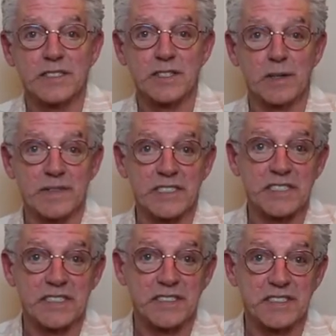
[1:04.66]

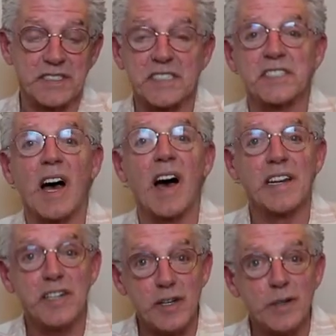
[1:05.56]
services
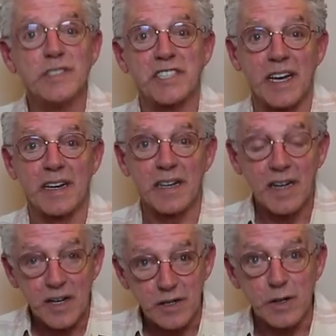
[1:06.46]
designed using
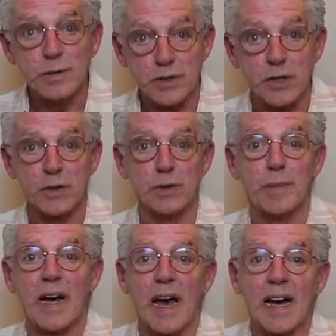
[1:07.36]

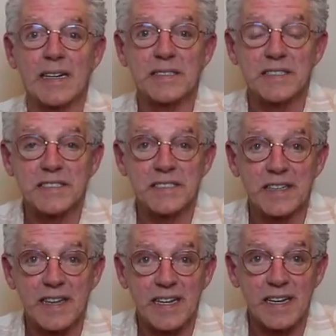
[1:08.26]
YouTube as
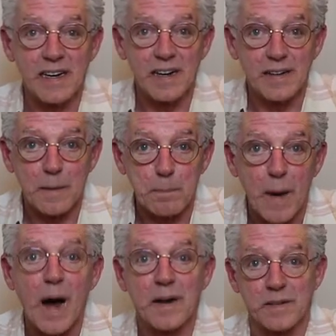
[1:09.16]
the
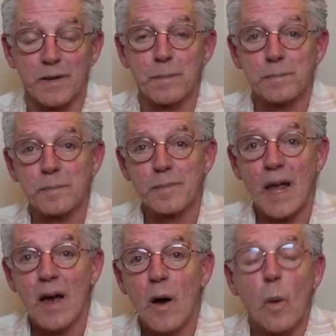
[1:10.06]
model.
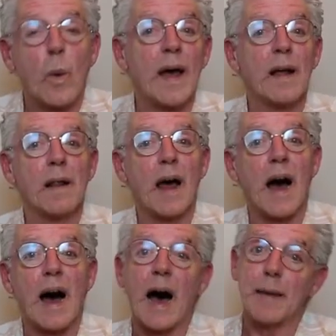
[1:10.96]
Well,
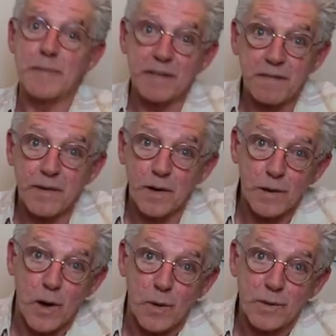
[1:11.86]
I've been
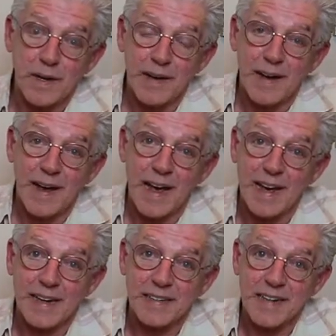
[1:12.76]
furloughed
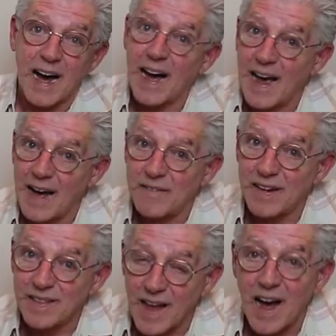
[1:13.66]
and I have a
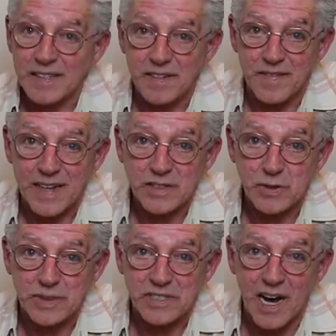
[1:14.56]
lot of
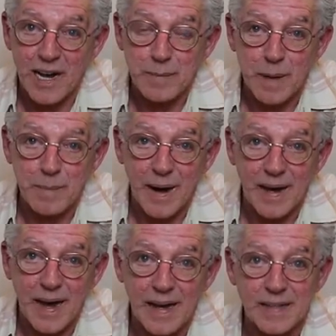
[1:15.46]
extra time on my
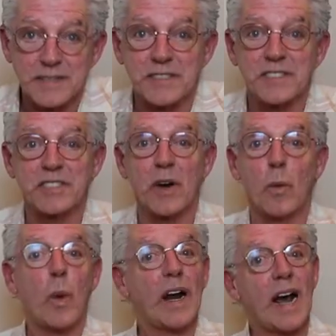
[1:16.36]
hands. So
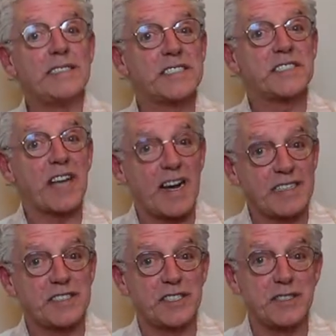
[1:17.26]
what I
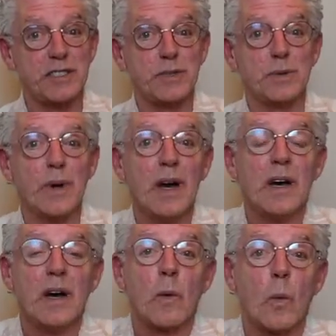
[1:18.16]
decided to do
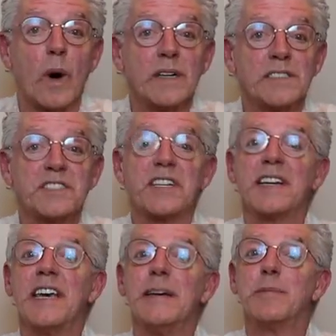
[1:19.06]
was to
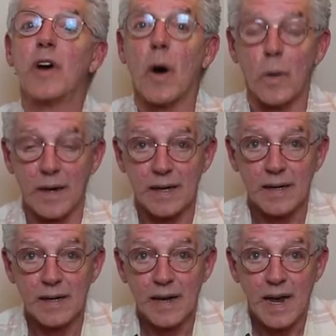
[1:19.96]
keep going.
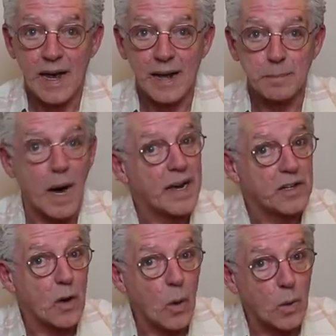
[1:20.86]
And my
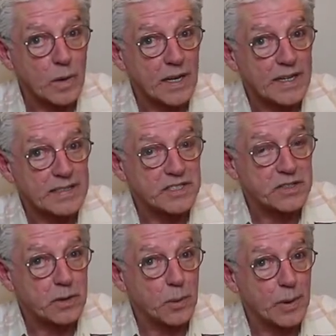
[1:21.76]
goal is
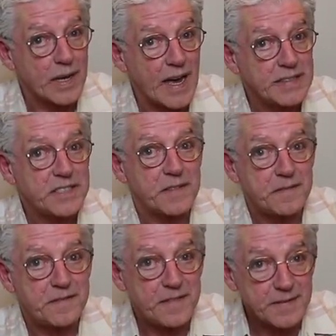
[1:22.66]
to create
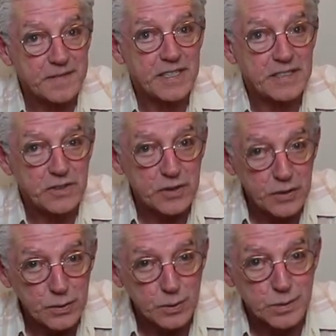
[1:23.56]

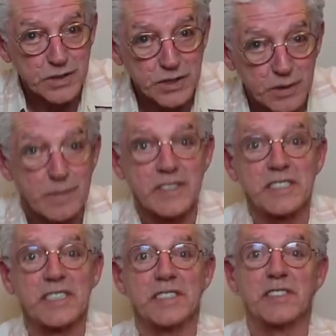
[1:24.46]
52
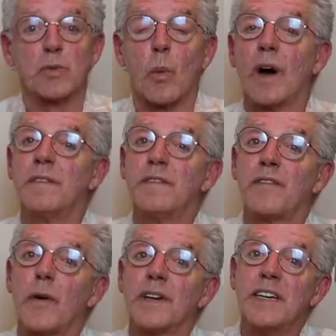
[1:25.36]
services, one
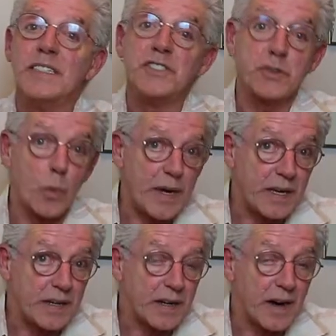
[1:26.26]
for each
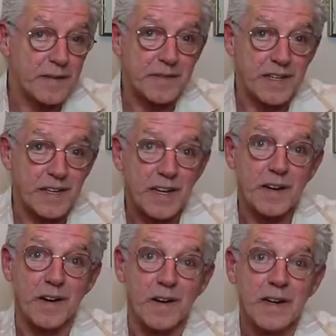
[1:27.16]
week of the
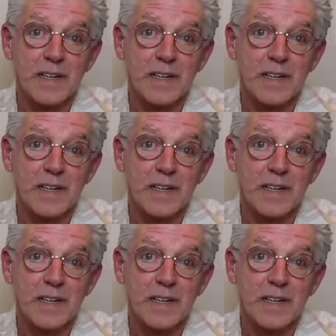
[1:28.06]
year.